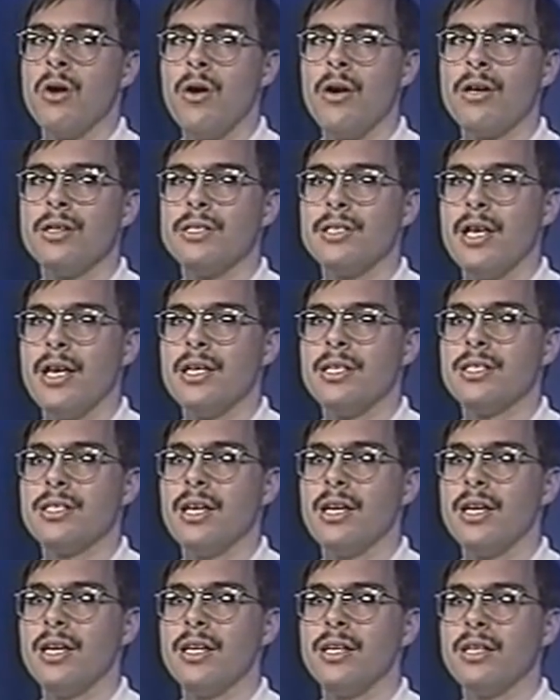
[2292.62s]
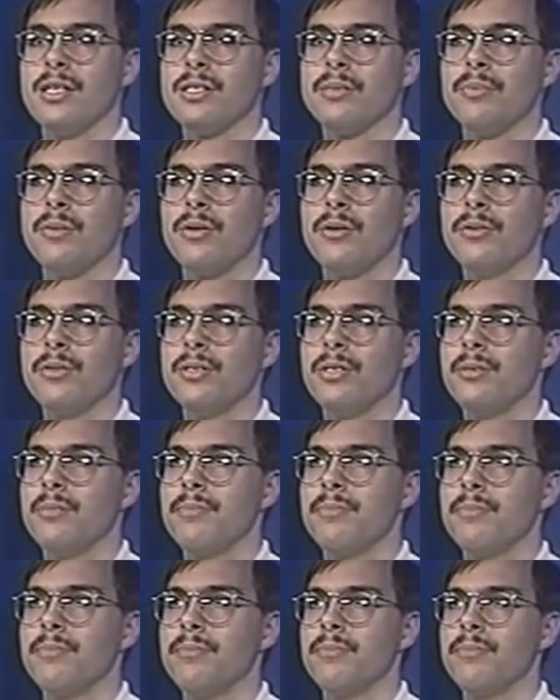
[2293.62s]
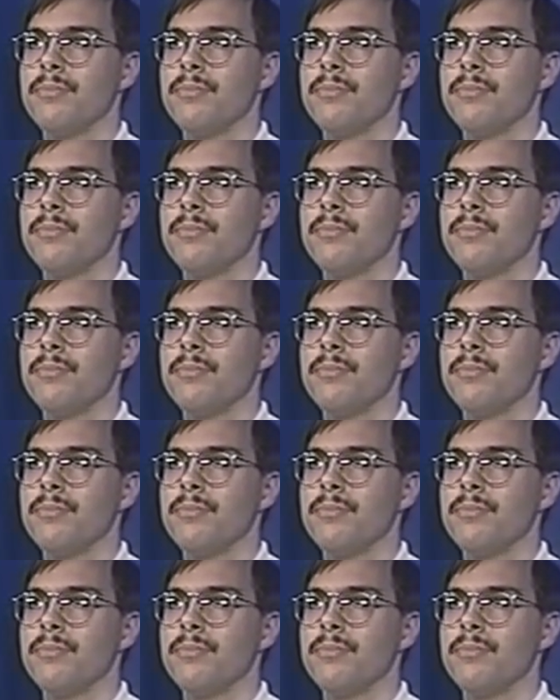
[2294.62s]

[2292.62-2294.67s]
caused that second explosion.